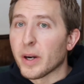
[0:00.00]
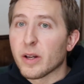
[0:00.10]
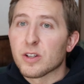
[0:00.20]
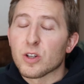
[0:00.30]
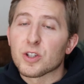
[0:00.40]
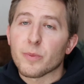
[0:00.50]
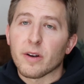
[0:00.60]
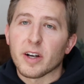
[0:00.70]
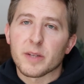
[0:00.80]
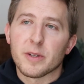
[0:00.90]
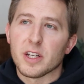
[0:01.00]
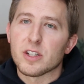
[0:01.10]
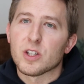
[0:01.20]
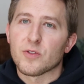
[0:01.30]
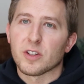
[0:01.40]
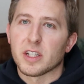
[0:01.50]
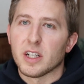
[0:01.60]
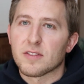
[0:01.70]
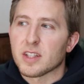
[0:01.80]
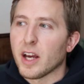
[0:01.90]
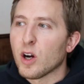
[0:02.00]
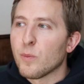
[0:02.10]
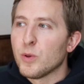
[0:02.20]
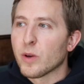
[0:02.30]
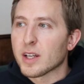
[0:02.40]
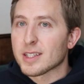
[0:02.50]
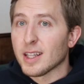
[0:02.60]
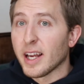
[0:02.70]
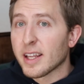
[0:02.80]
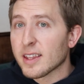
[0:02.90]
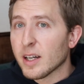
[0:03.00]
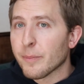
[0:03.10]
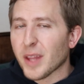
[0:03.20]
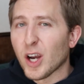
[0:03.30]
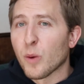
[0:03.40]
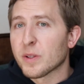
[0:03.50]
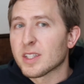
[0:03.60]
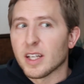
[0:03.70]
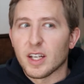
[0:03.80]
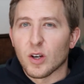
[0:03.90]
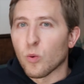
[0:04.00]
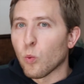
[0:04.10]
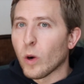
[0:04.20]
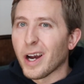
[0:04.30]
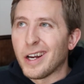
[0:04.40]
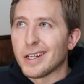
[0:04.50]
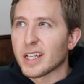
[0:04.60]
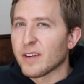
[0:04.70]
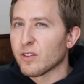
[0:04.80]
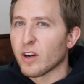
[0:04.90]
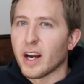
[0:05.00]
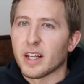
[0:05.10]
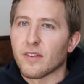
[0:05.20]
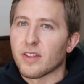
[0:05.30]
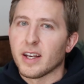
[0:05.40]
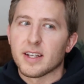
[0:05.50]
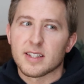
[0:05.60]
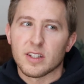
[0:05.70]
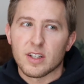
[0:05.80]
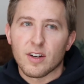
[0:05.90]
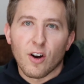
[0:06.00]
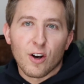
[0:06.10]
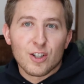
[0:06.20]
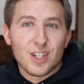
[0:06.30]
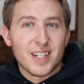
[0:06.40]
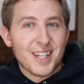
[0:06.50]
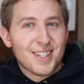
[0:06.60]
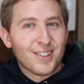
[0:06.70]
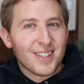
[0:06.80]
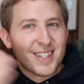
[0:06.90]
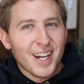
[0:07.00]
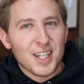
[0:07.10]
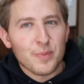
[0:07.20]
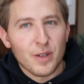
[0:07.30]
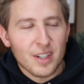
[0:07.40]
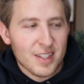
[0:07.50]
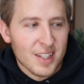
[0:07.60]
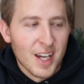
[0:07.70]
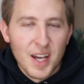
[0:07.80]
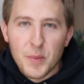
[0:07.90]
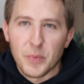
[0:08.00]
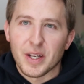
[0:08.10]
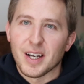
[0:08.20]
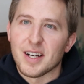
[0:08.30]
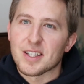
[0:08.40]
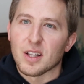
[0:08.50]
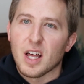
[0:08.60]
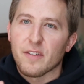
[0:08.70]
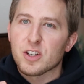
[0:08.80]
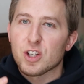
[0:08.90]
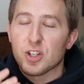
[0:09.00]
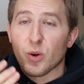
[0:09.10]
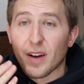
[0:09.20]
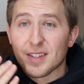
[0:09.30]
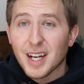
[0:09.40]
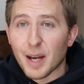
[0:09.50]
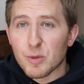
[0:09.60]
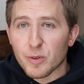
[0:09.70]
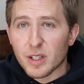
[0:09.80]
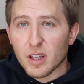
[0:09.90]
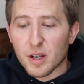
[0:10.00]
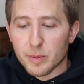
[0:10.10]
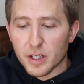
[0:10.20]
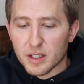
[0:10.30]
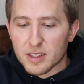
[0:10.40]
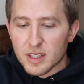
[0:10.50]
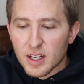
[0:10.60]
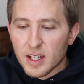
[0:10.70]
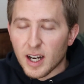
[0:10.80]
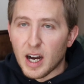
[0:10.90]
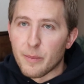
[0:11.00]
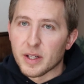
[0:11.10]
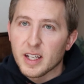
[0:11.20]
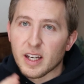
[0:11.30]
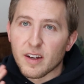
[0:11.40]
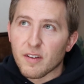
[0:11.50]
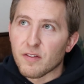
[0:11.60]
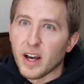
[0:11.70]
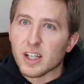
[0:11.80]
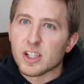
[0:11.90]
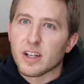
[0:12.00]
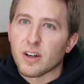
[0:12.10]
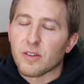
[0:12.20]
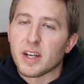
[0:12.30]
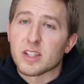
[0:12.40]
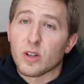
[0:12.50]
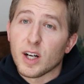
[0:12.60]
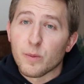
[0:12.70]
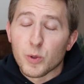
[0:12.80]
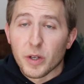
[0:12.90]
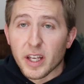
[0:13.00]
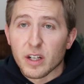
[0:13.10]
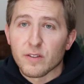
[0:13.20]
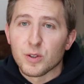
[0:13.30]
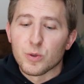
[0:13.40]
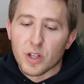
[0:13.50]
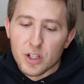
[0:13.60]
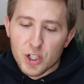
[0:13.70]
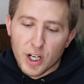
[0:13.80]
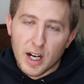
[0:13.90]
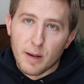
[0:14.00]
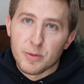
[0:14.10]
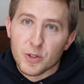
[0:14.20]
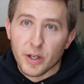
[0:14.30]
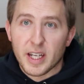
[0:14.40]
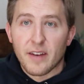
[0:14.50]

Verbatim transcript: but anyways, those are my recommendations for gifts. I hope you guys like them. I hope it's a wide kind of variety of things that aren't just necessarily textbooks, because a lot of us just don't have time to read a lot of books. Uh, but again, fashion are things that'll help you in interviews and jobs, like